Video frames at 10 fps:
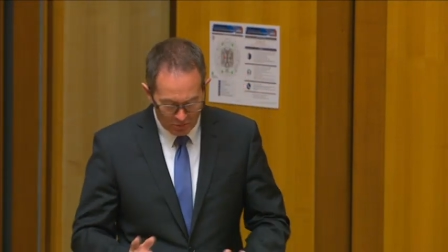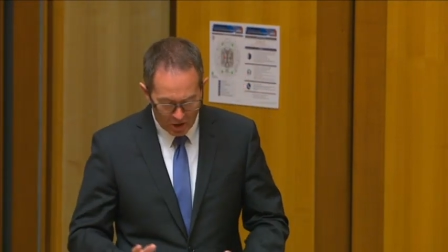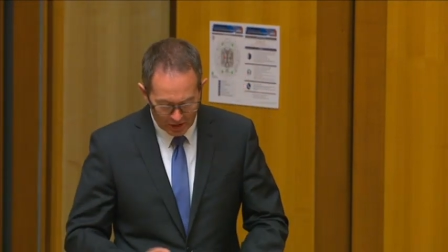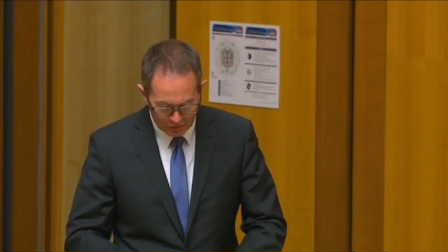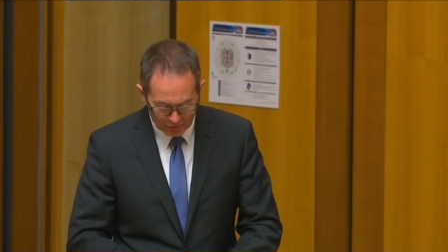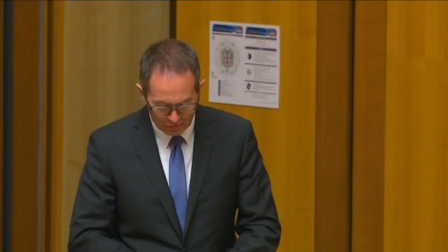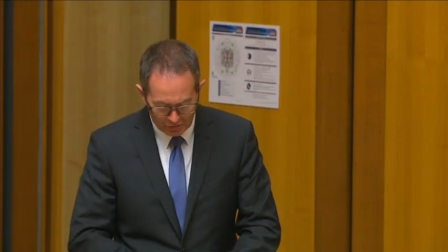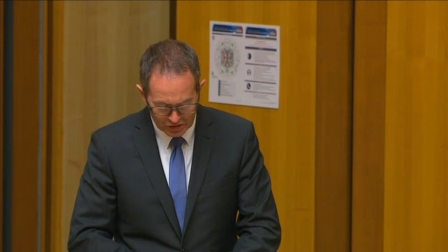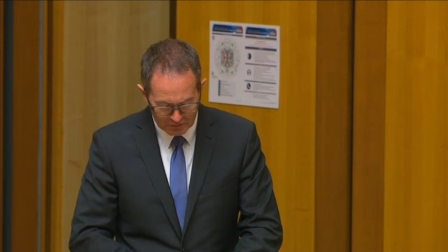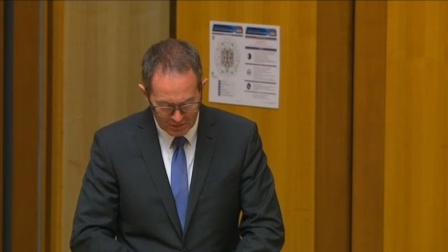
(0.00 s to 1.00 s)
in my electorate of
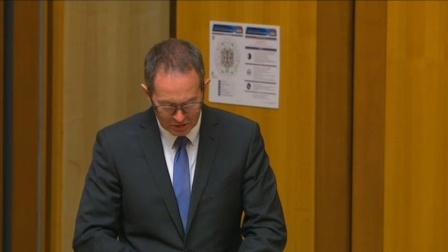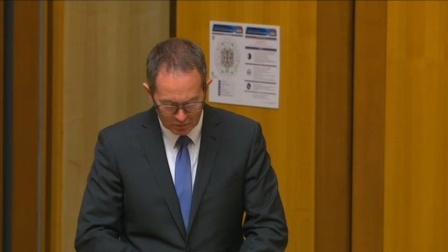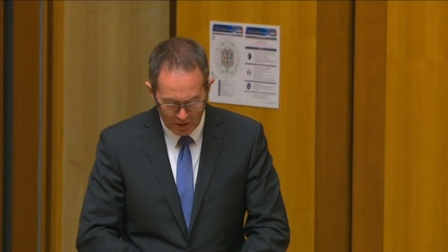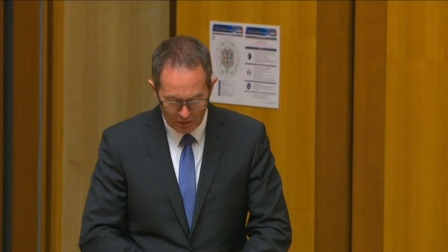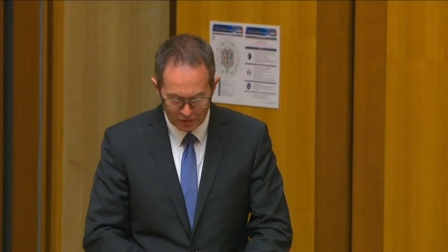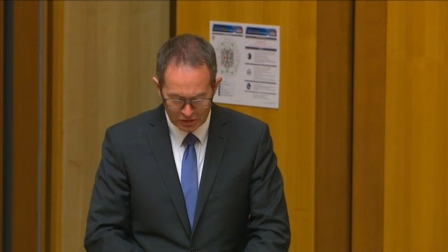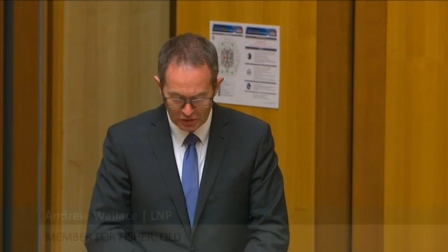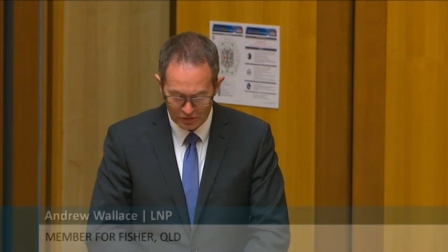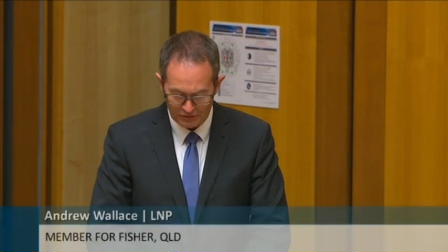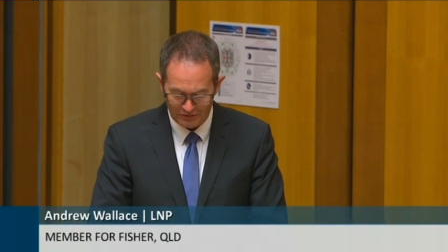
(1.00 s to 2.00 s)
Fisher, mental health
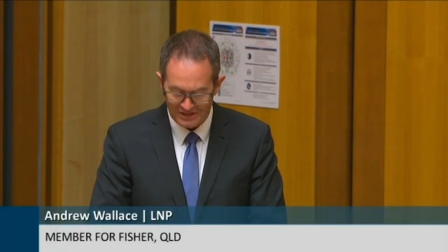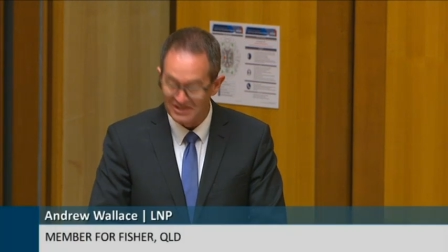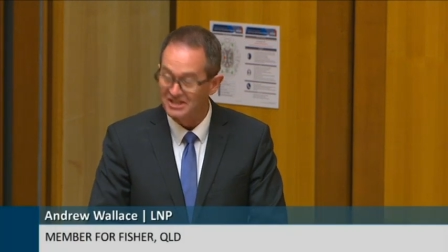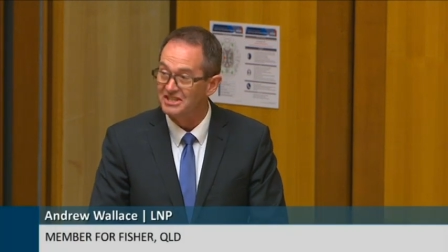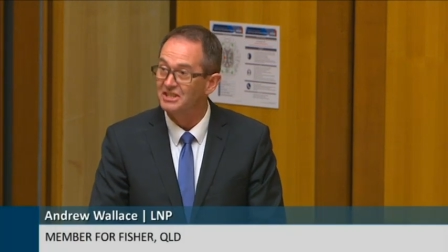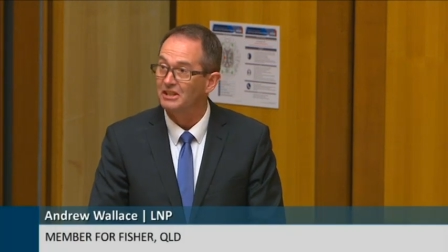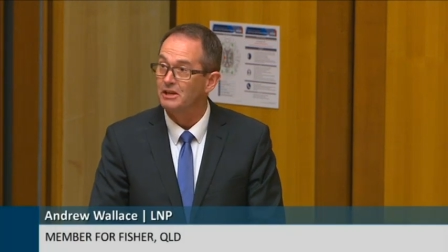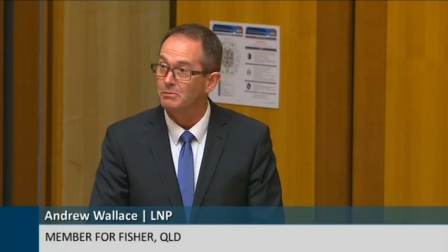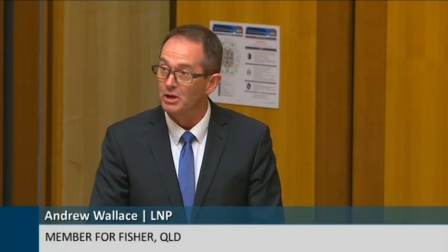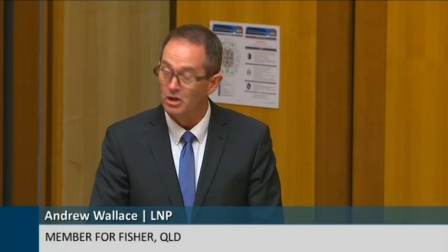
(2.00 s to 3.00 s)
issues have
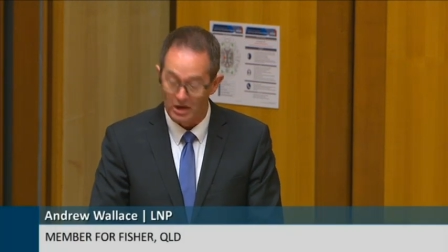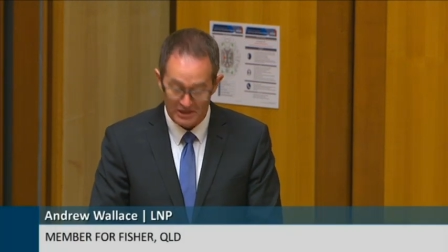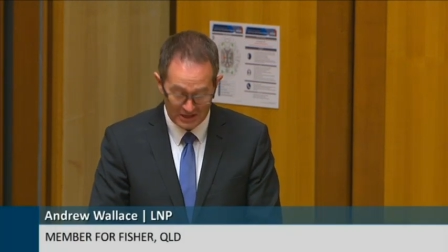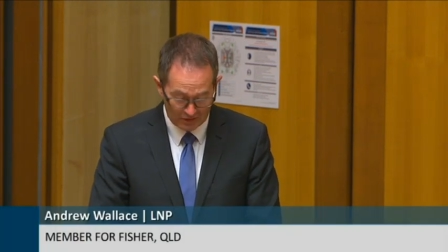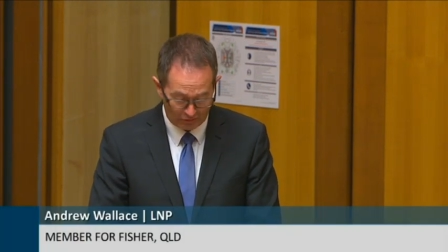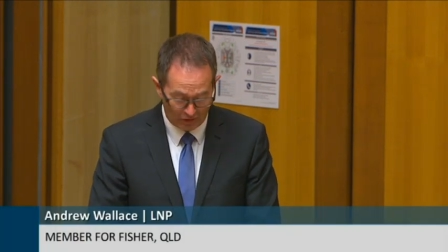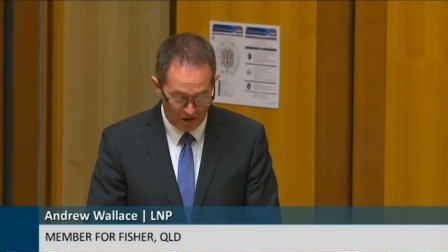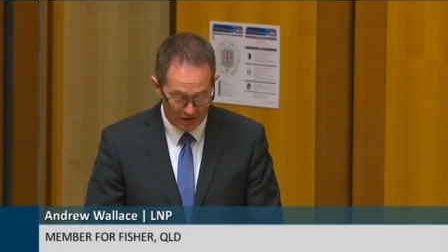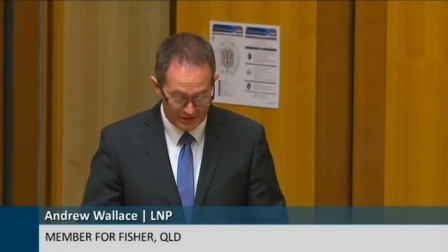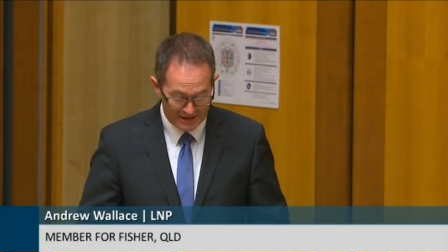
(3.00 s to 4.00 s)
consistently been
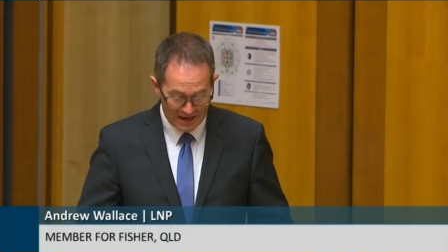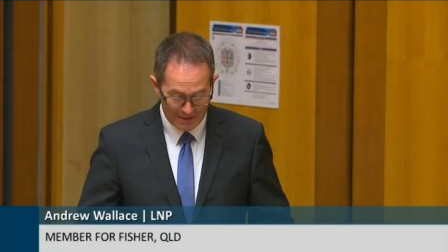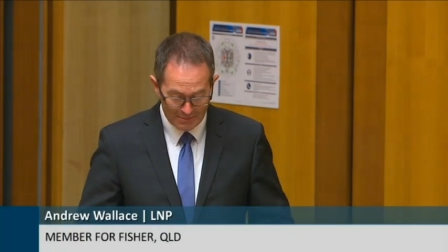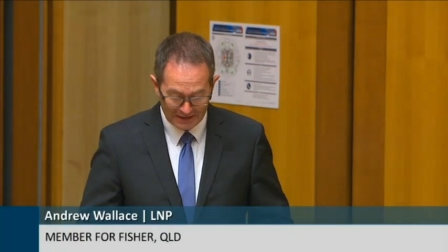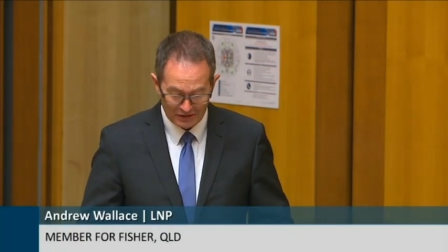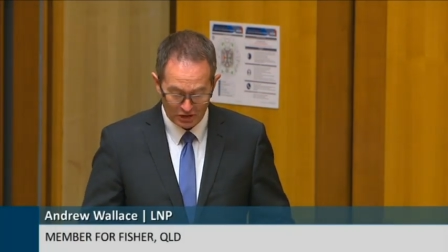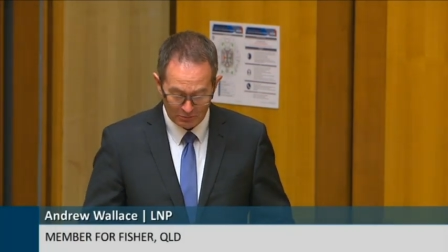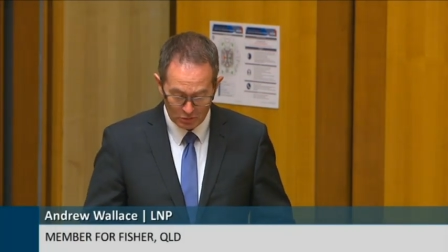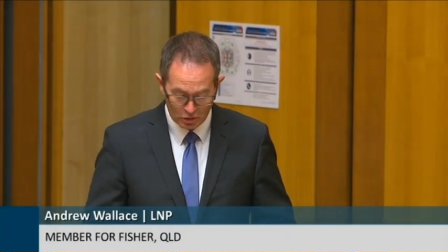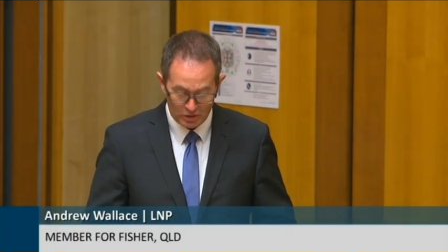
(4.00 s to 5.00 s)
identified among the
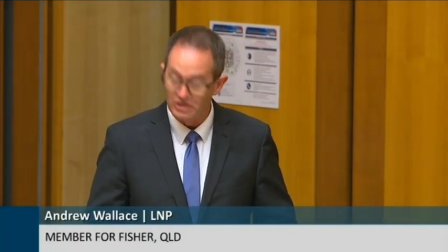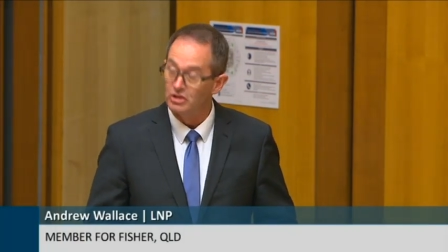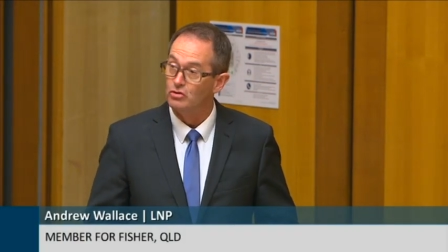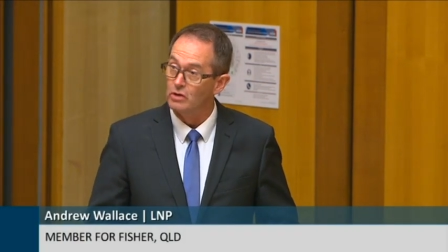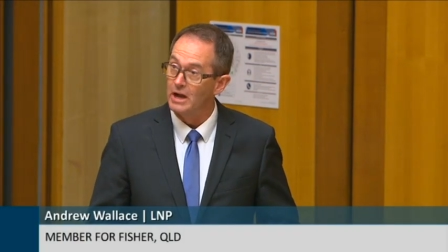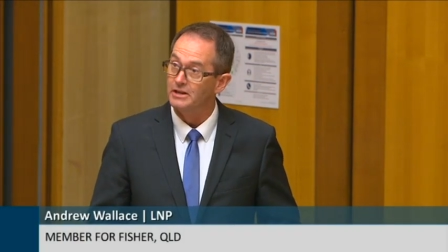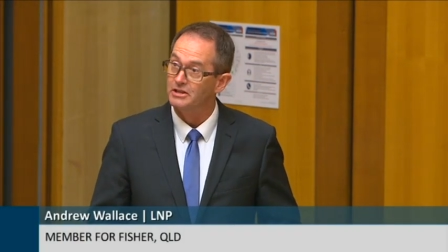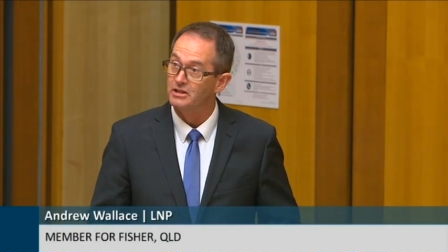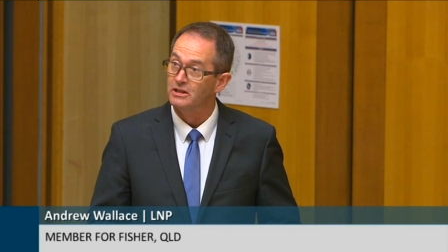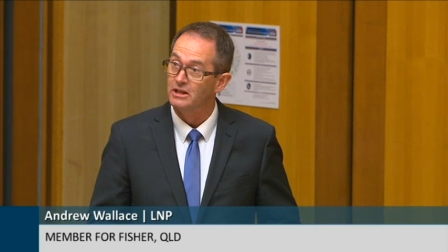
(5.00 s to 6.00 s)
community's
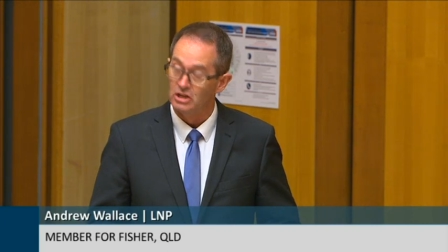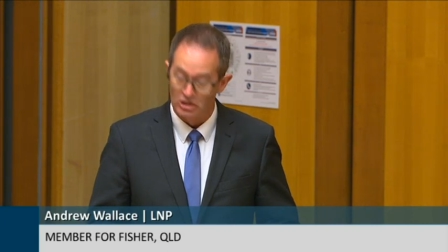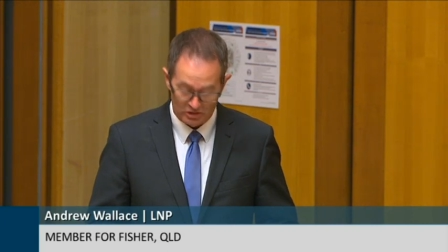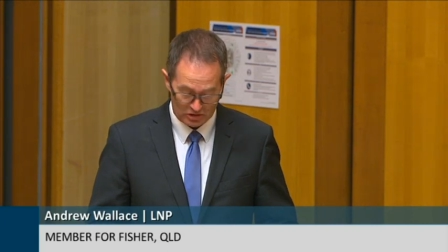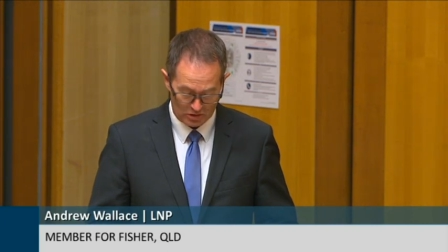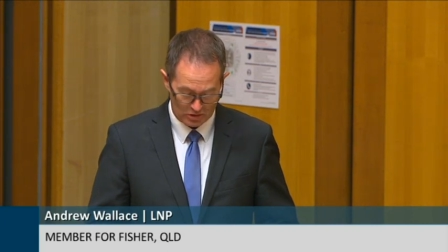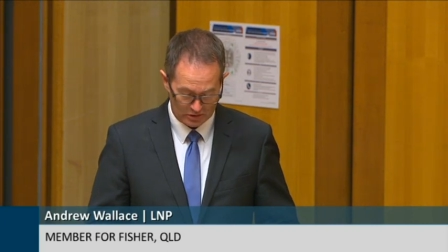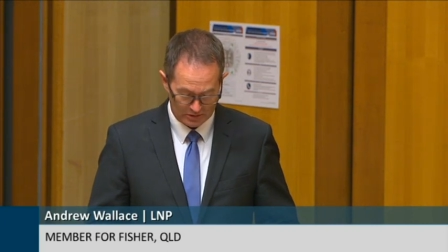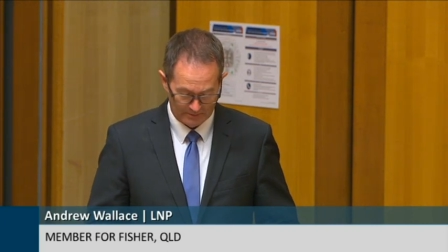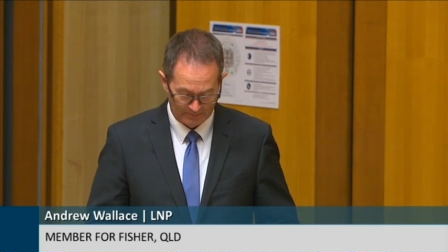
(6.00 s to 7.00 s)
greatest
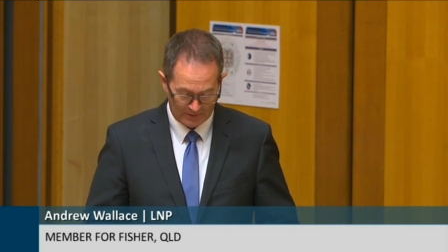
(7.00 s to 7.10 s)
concerns.